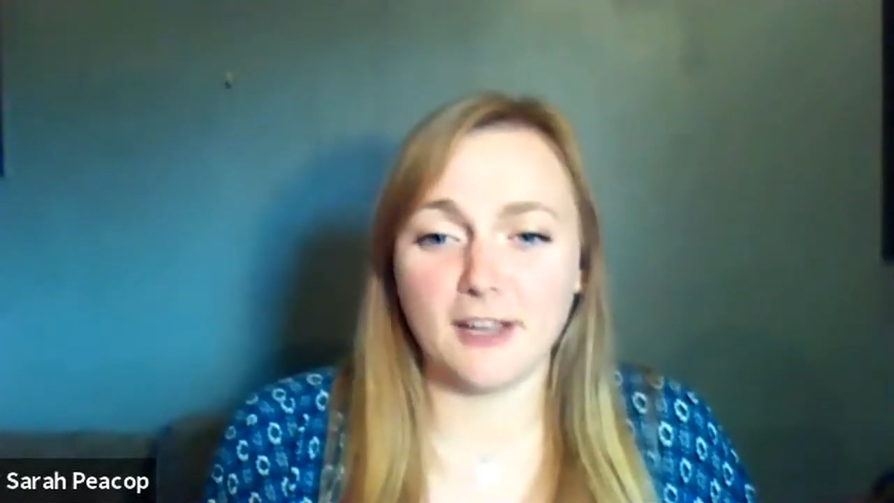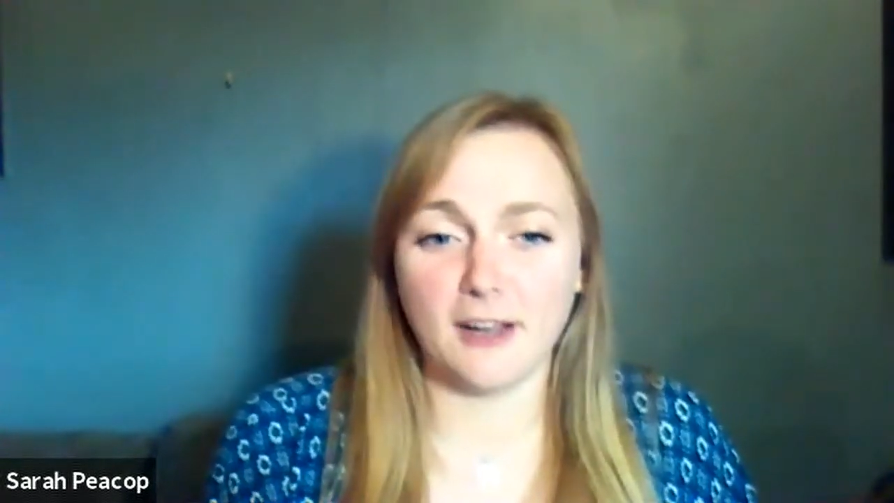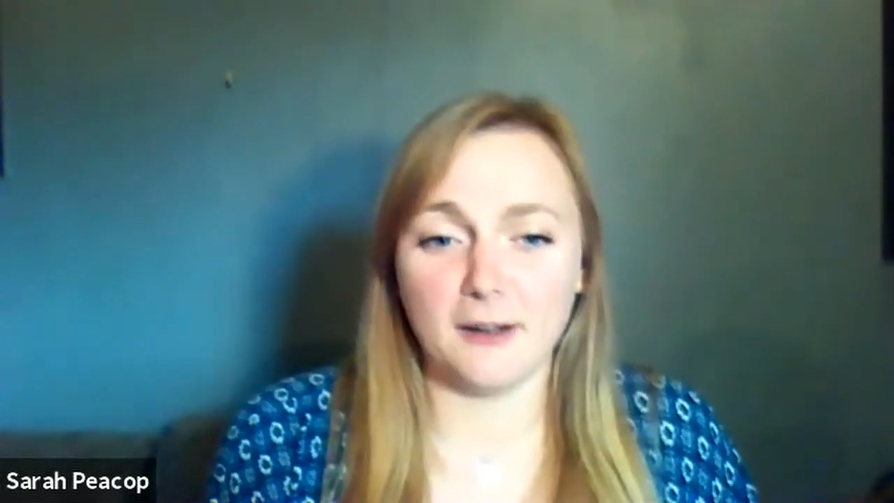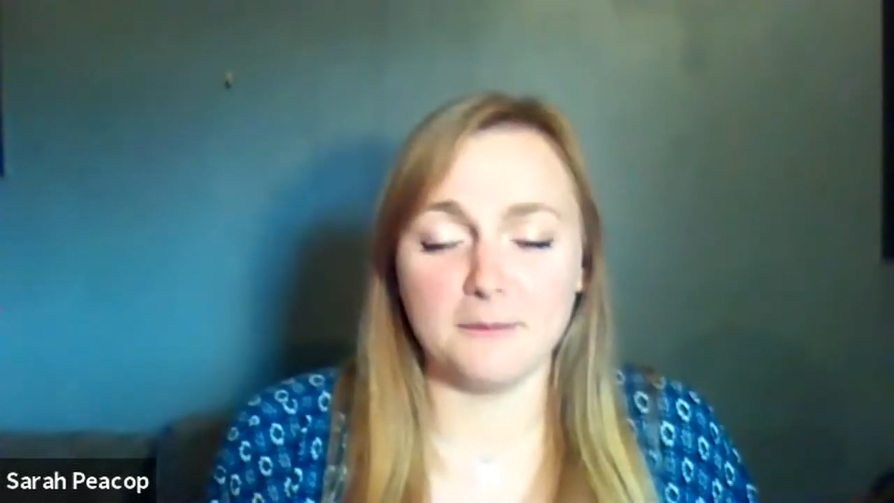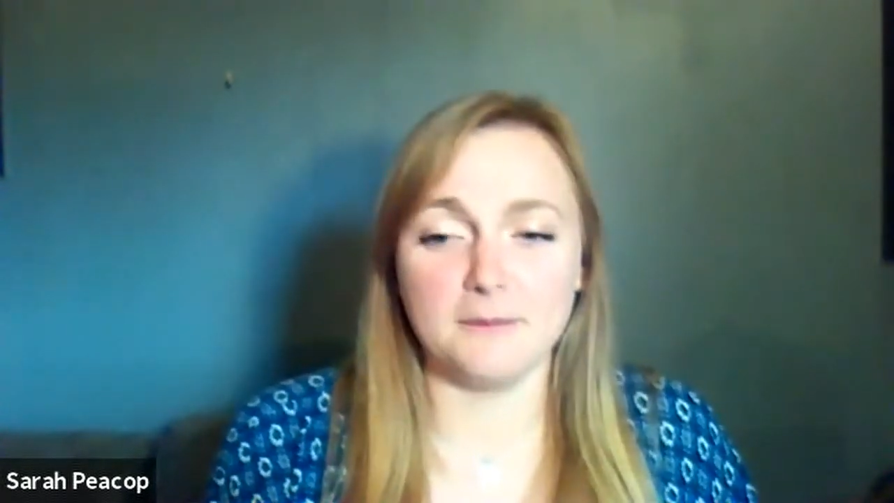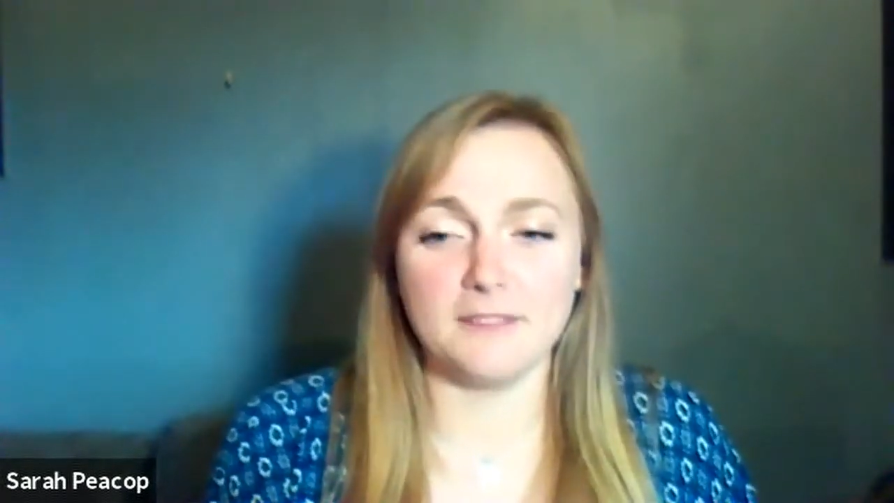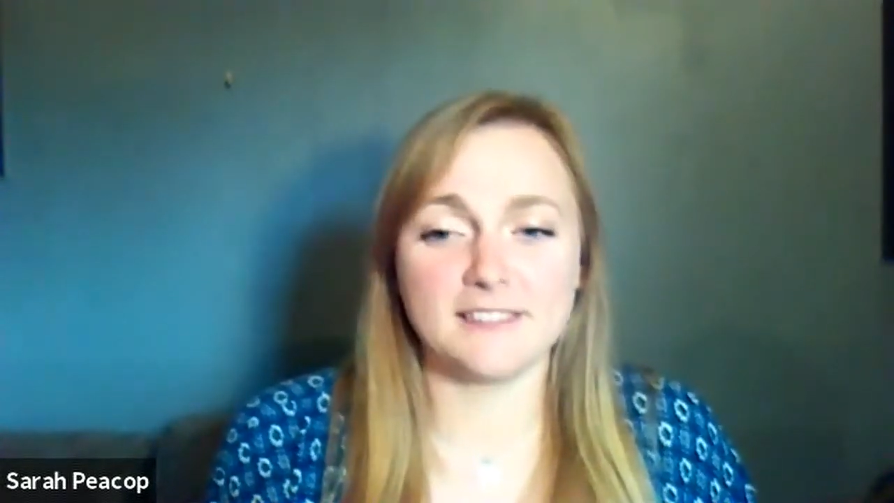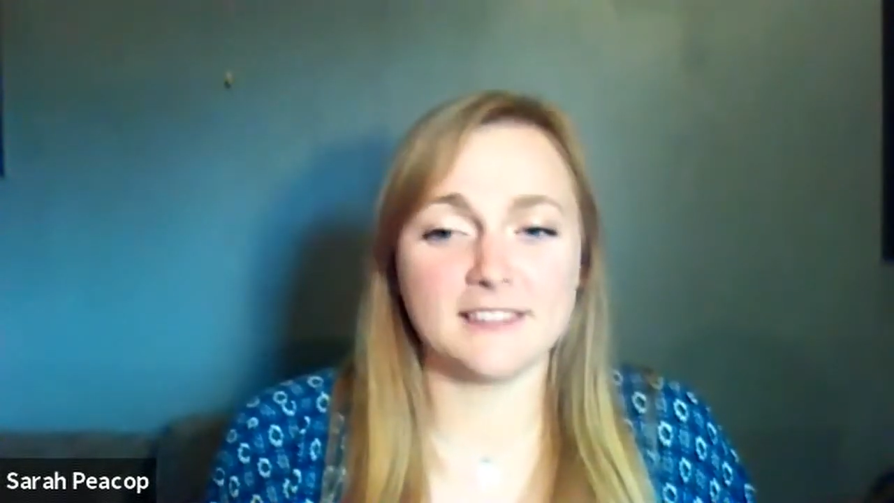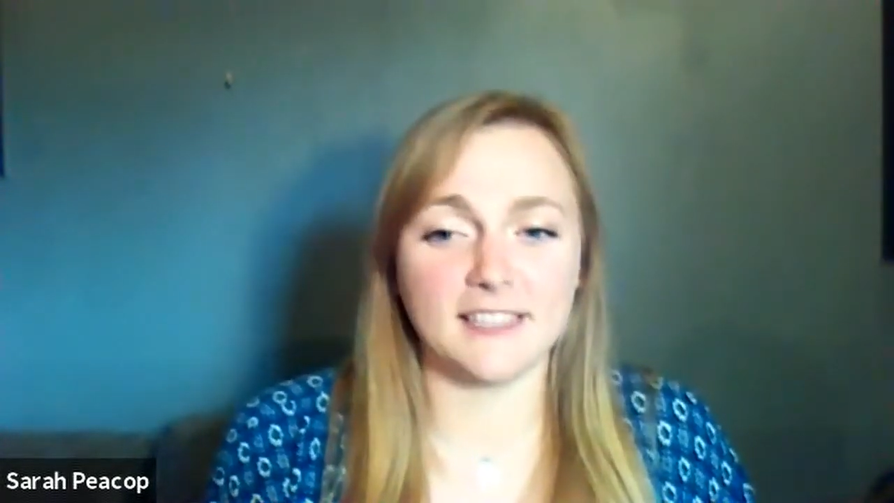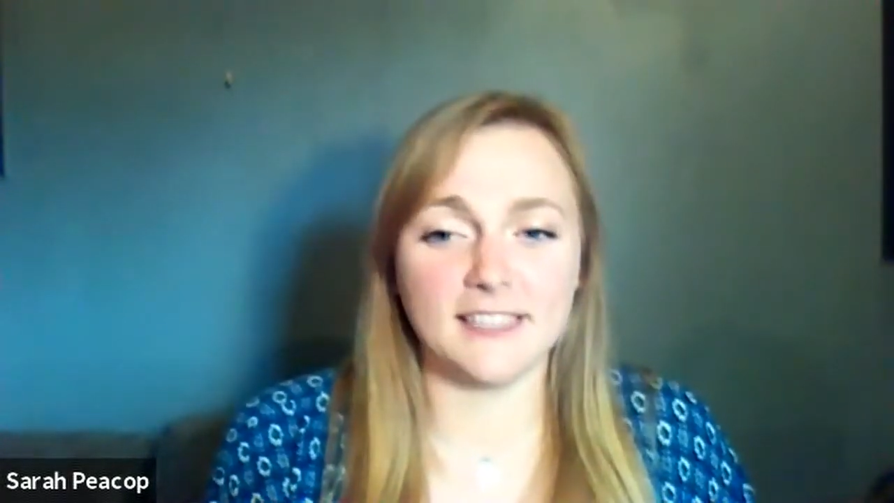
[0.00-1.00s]
have
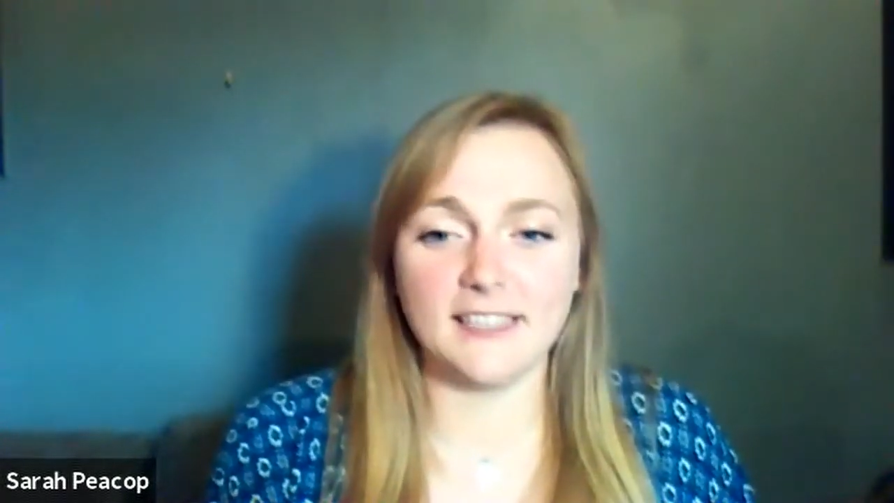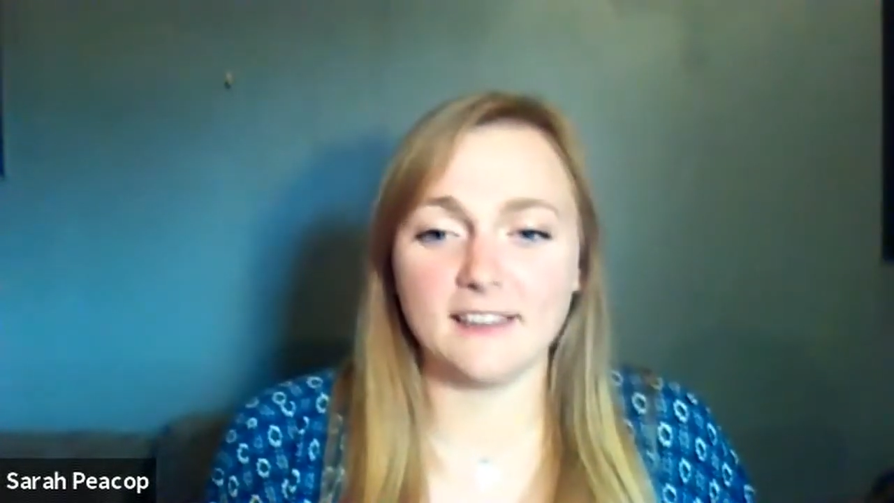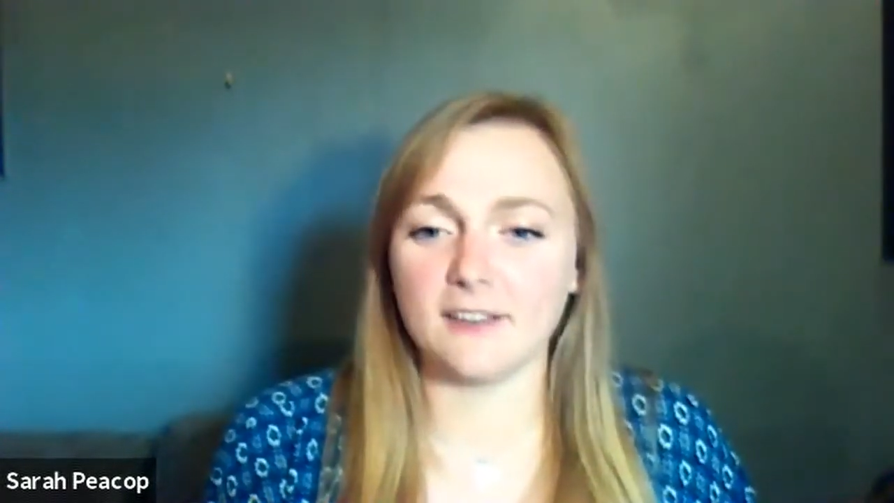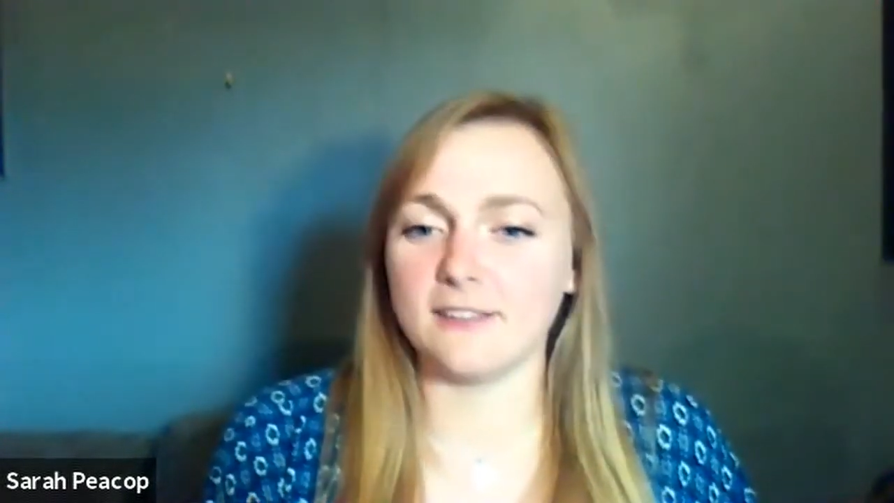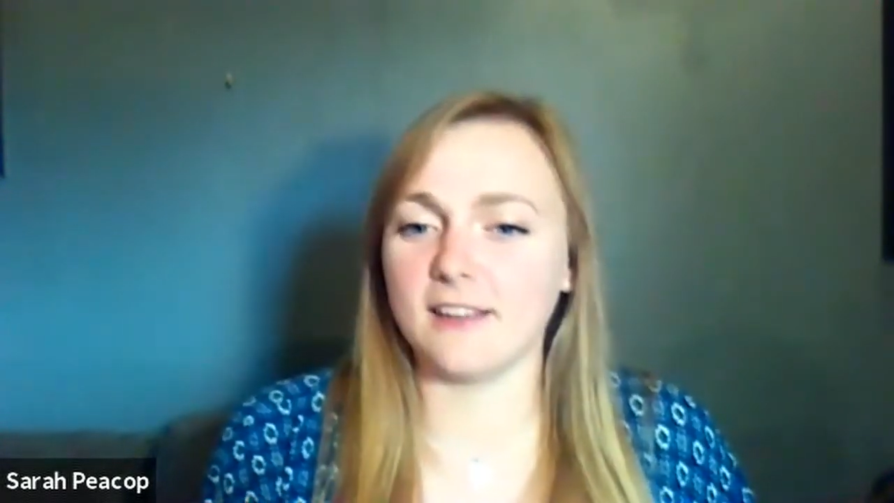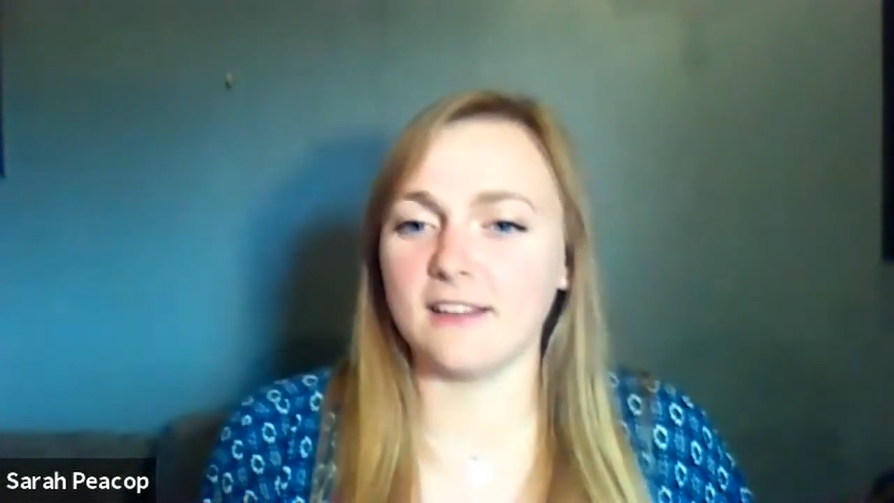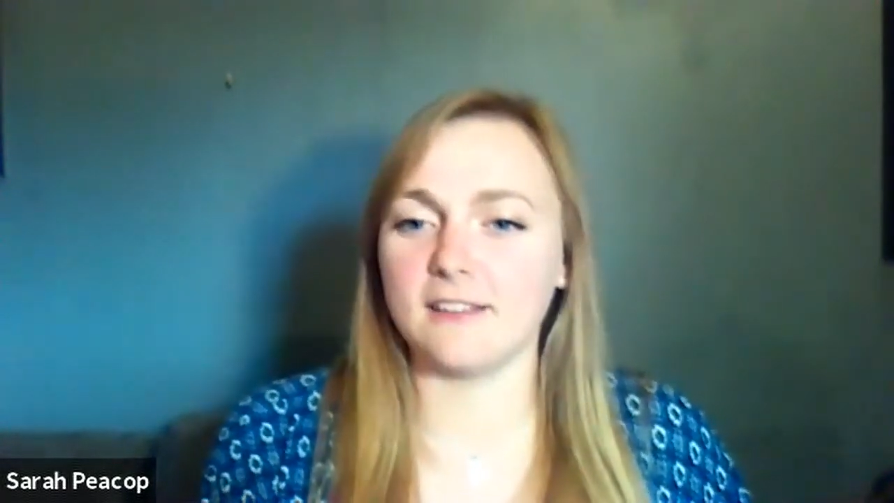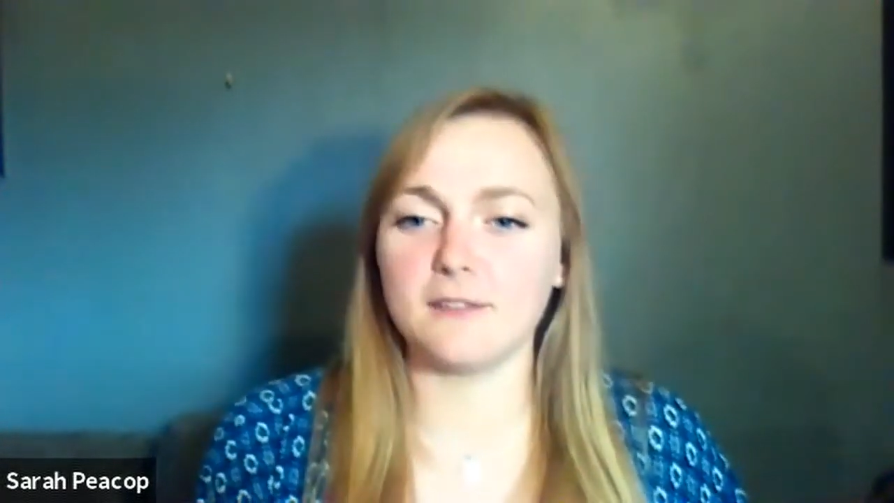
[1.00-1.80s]
done it because they